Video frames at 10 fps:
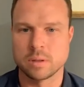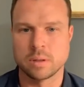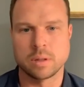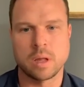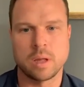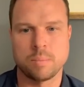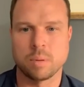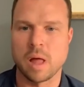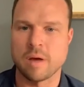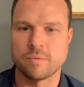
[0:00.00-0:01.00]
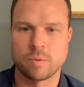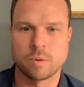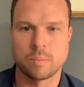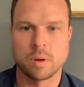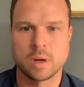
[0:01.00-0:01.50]
a platform
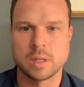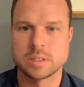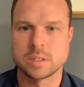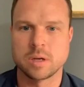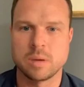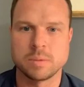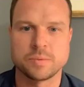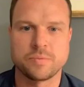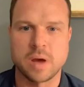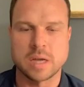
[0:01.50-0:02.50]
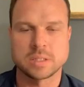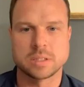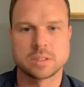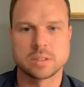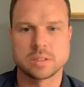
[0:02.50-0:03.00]
on Instagram is
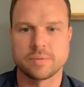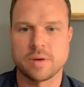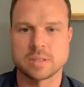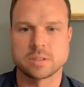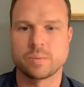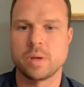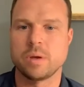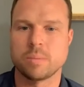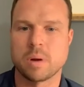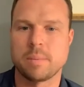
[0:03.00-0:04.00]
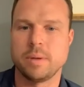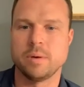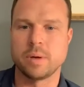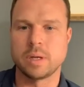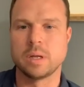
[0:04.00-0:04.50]
fastest is the fastest way you could probably do it.